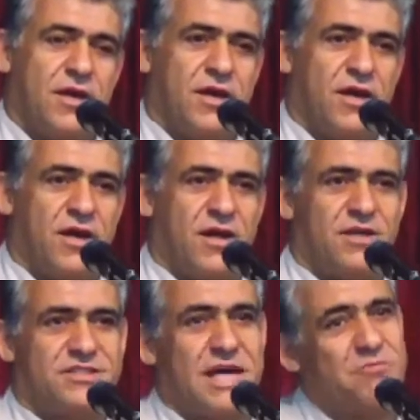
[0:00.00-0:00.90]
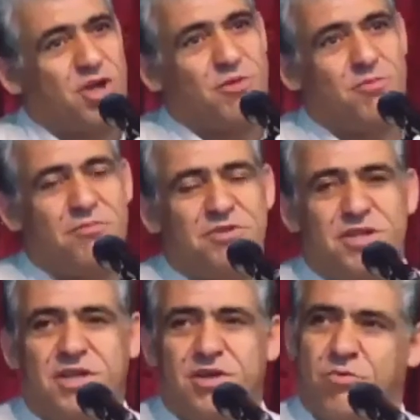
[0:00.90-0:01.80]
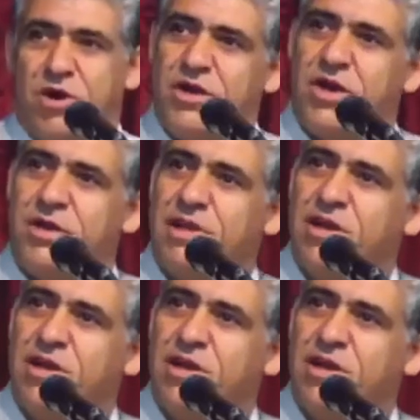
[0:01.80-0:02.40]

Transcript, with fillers: Uh, sometimes I'm thinking why I am alive,